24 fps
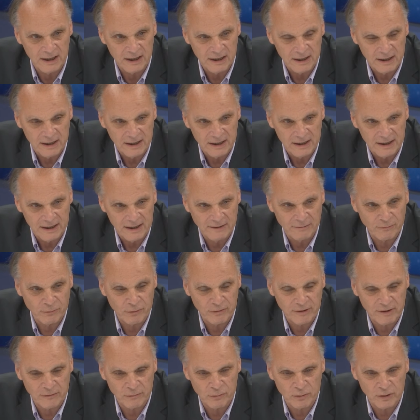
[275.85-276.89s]
and when
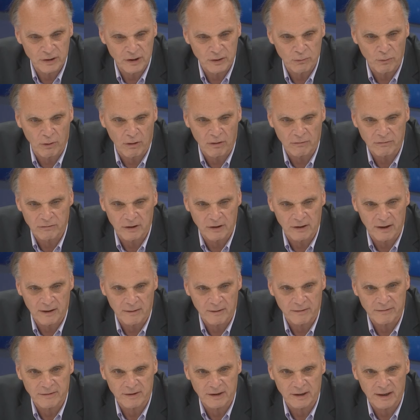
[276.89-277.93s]
did you feel that things were
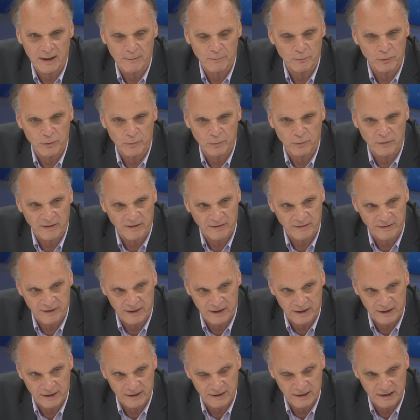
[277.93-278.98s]
changing
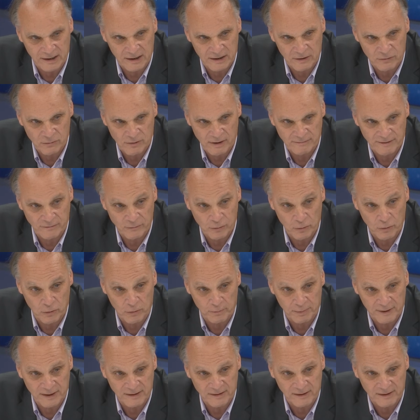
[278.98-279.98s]
and you said to yourselves,